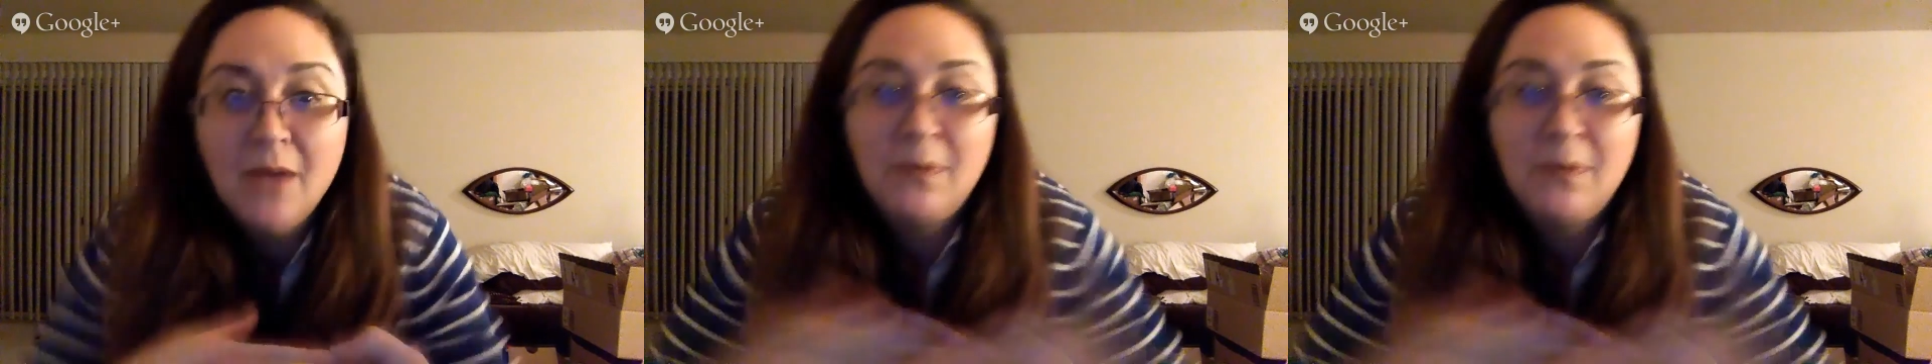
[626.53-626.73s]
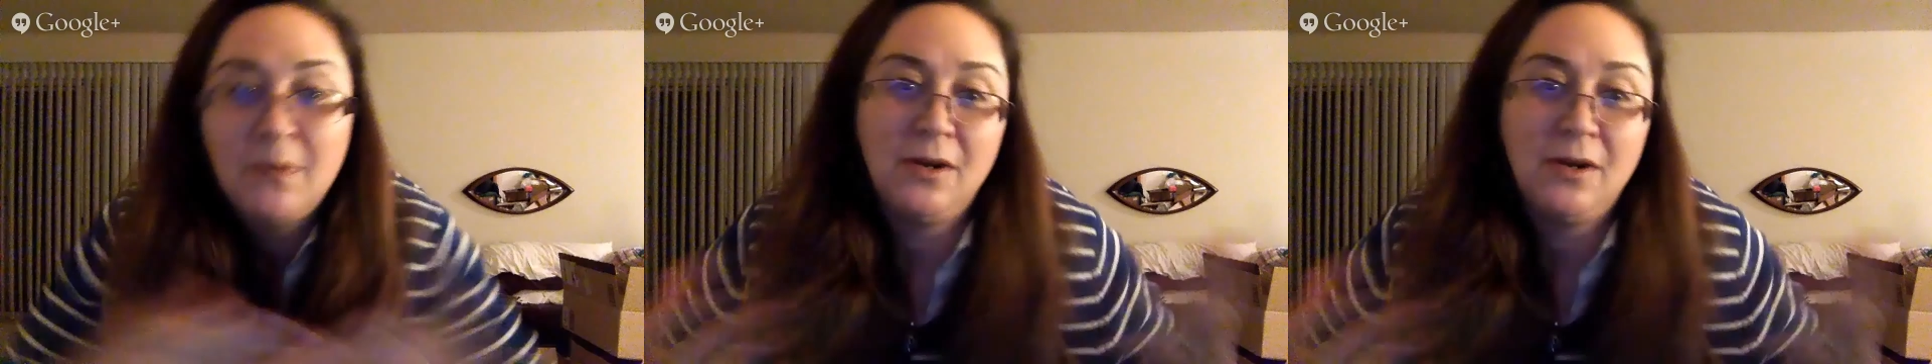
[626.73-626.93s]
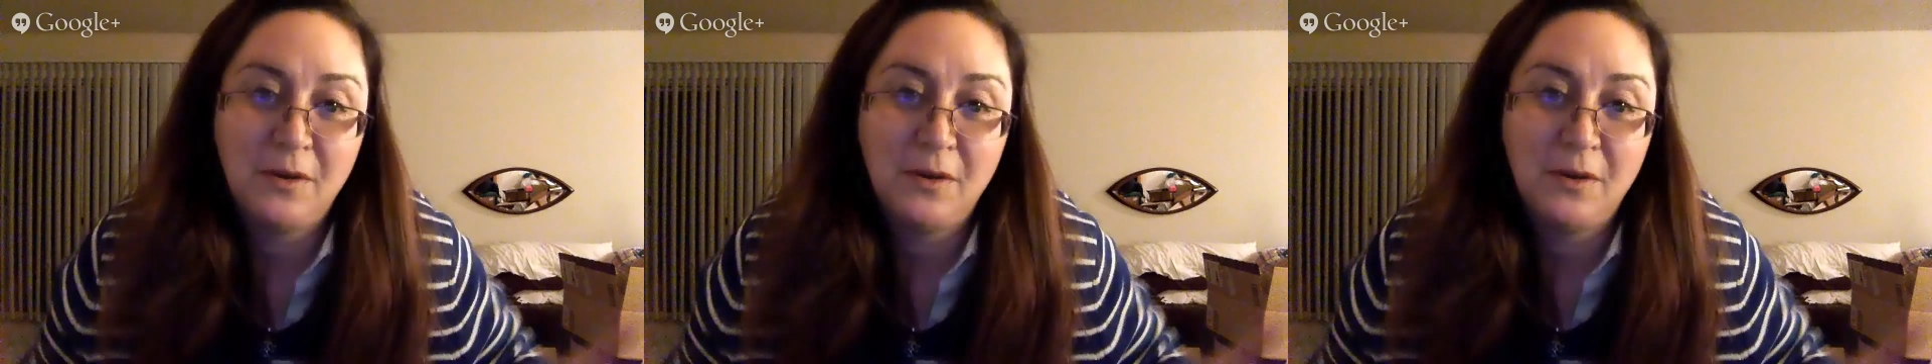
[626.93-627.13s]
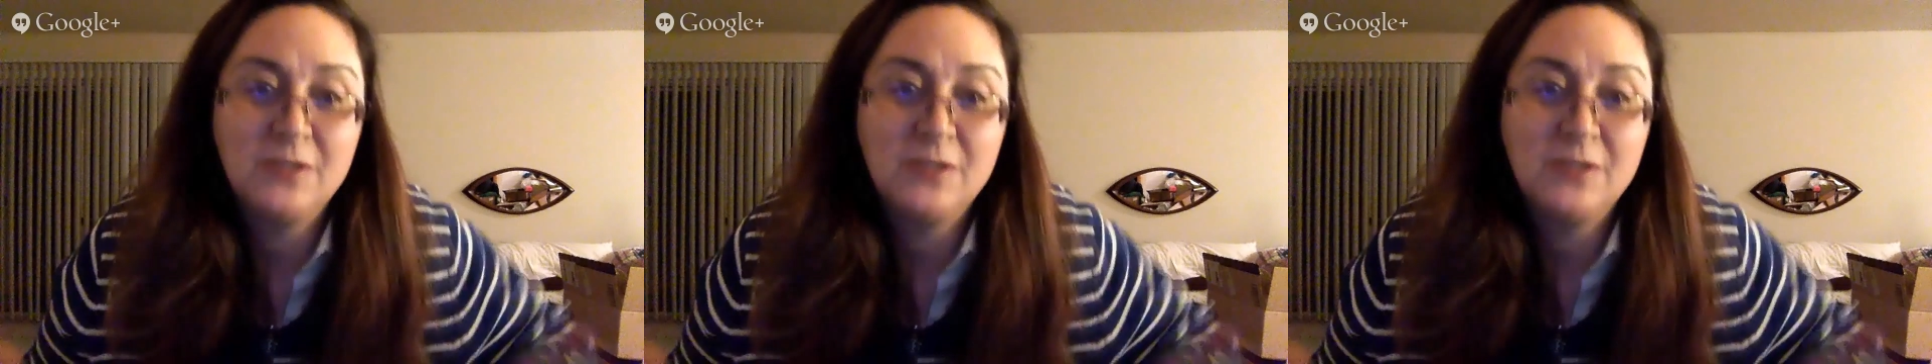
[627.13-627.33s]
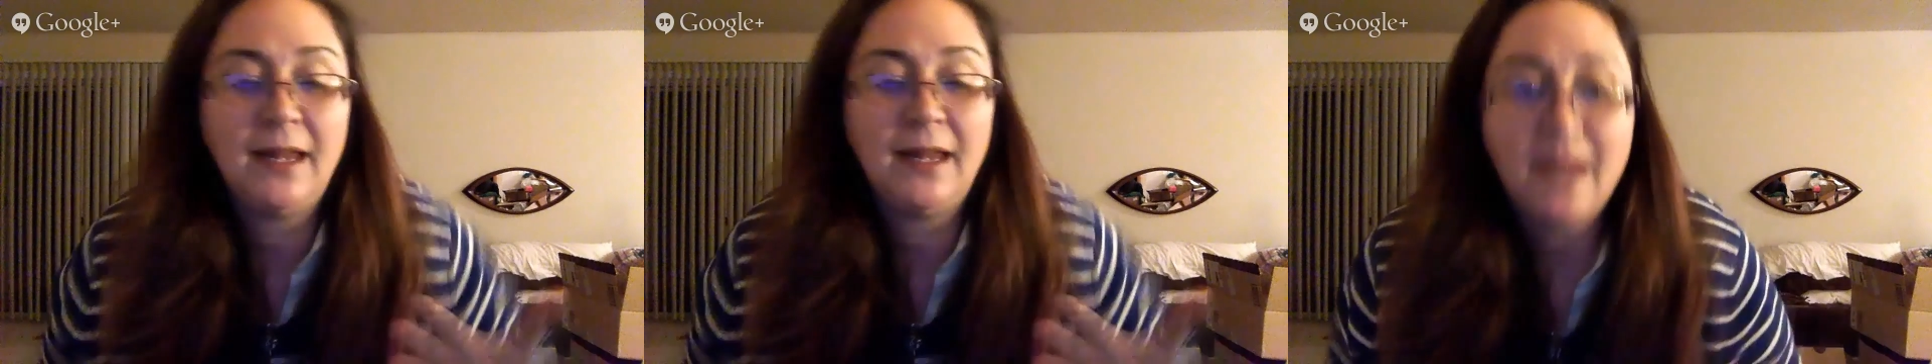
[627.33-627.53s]
But no, you
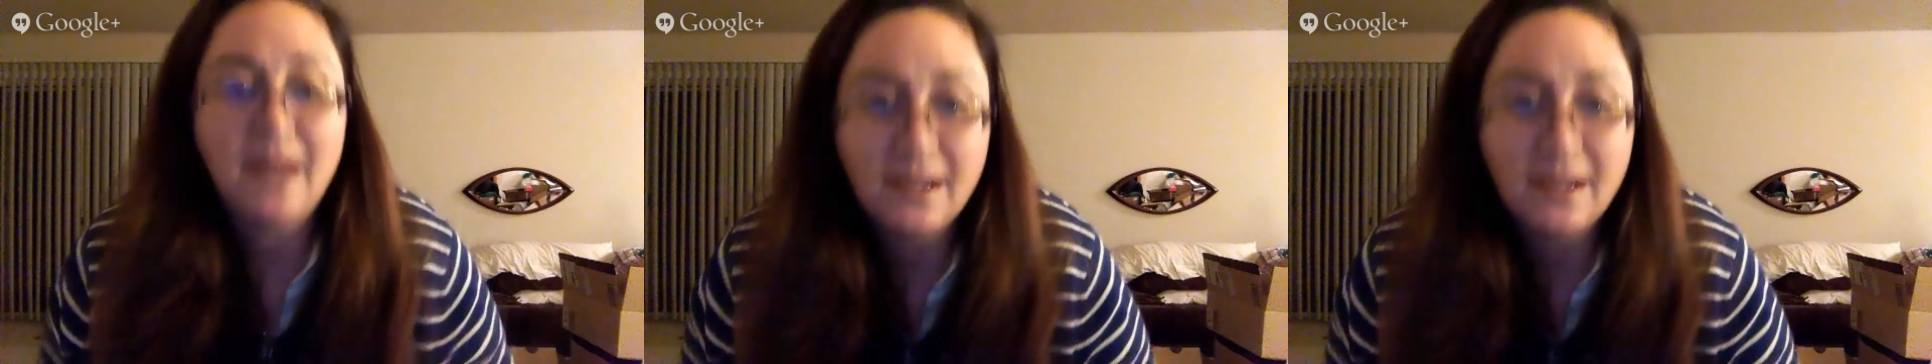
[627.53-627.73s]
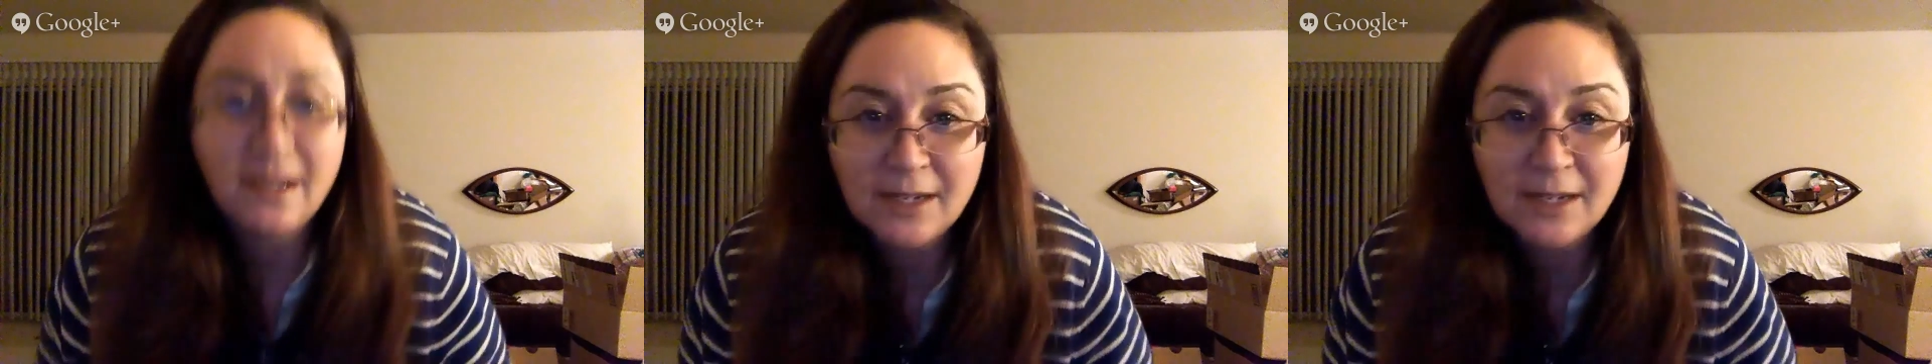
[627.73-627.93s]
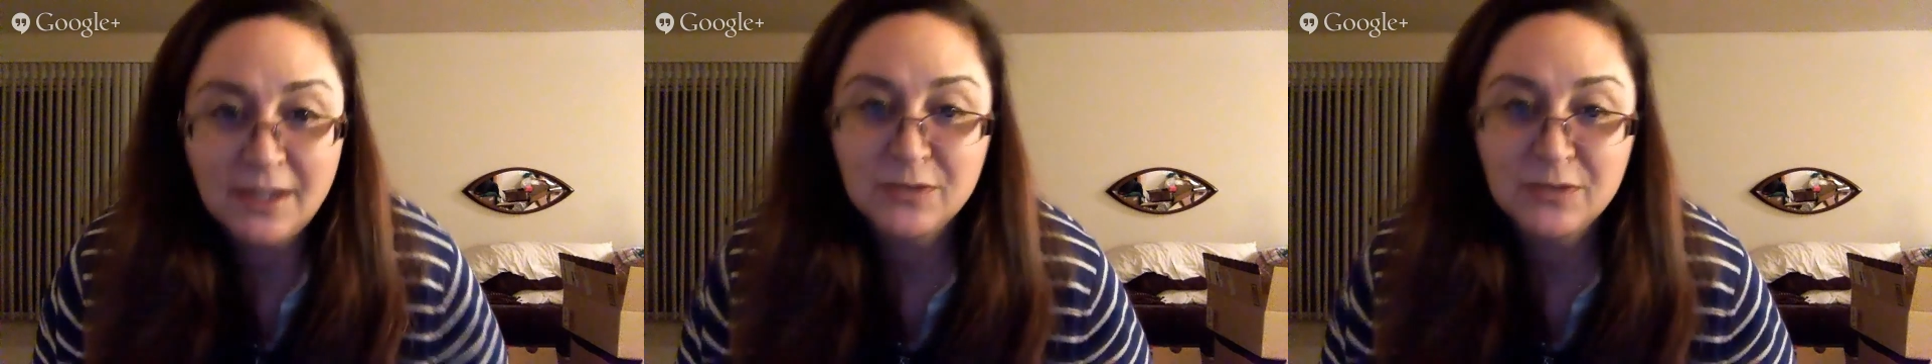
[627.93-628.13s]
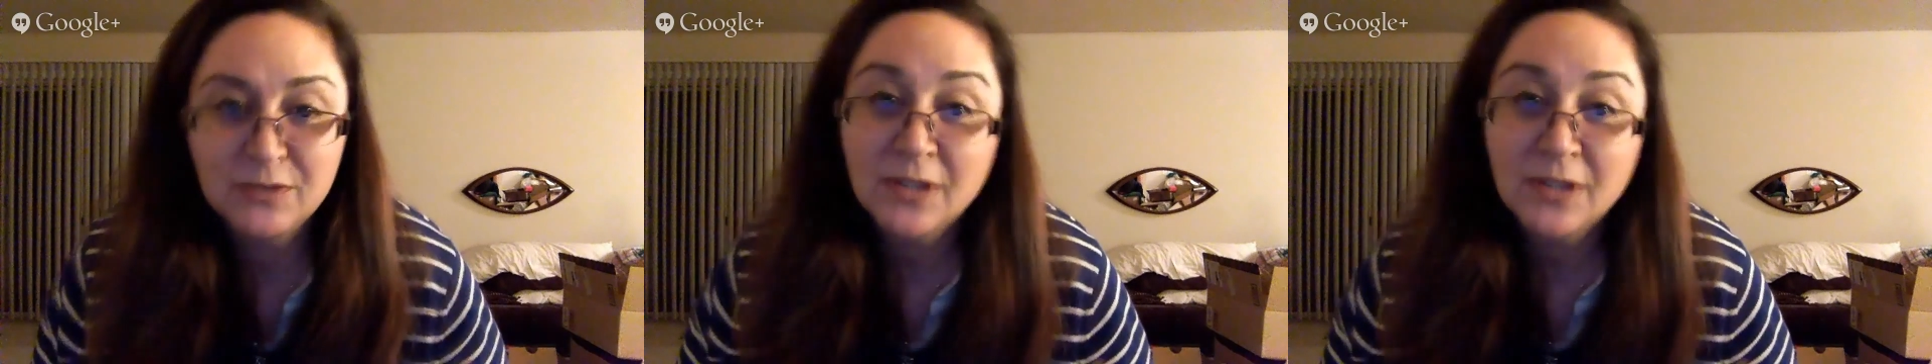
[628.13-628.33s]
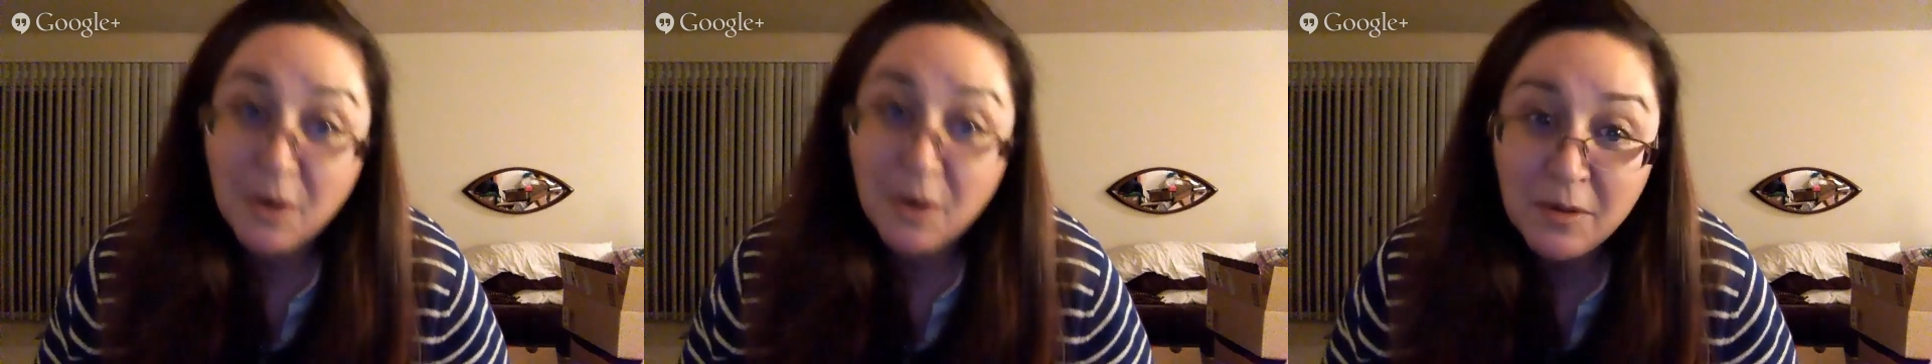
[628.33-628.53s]
spell out antichrist,
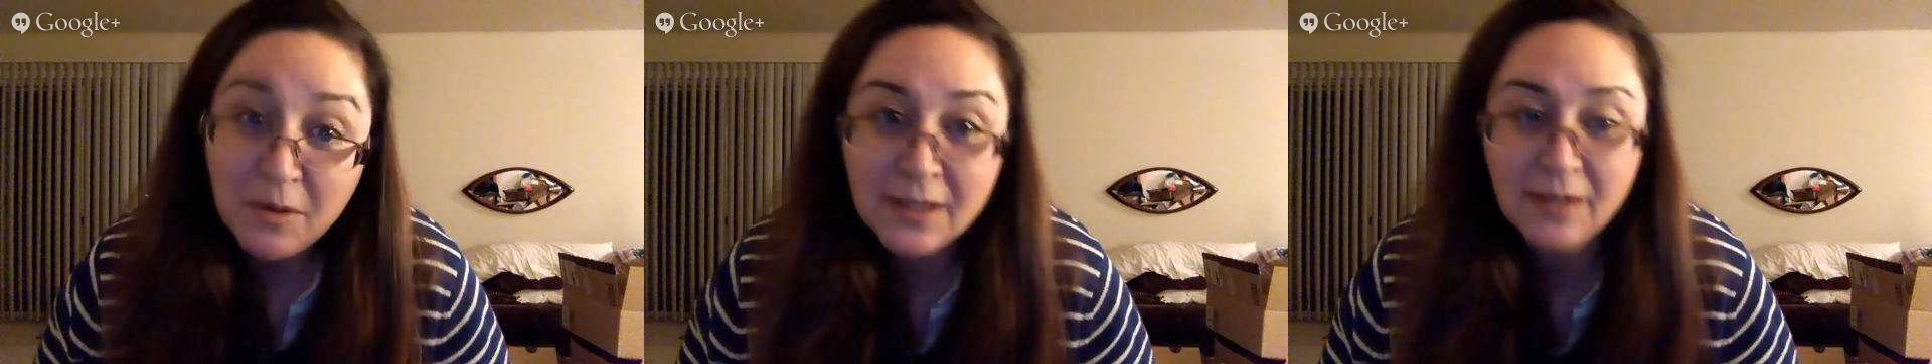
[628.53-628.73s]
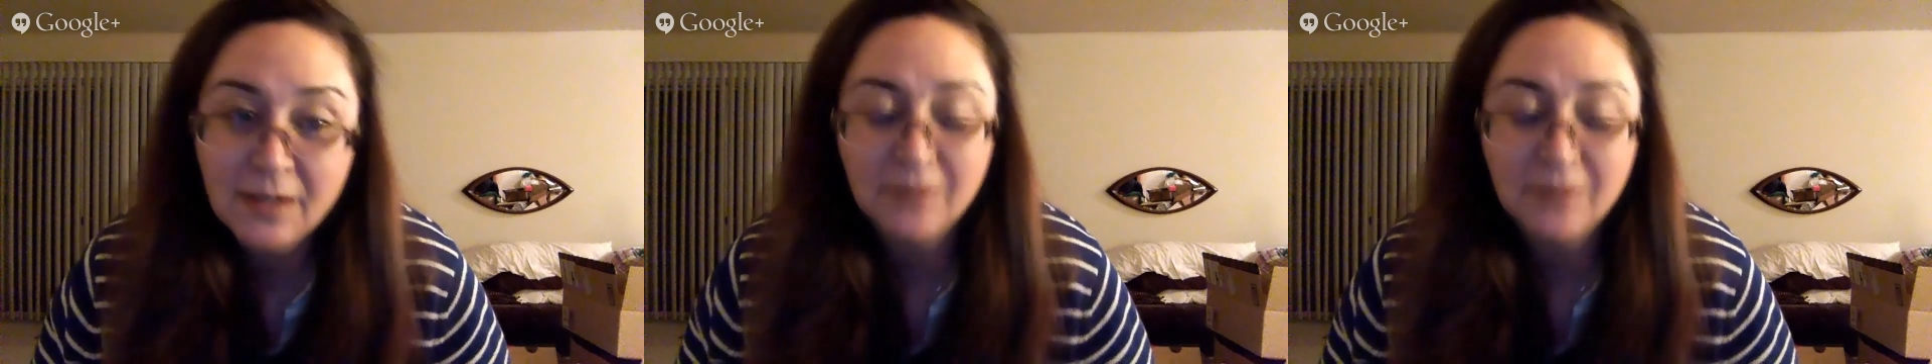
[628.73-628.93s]
which I already know.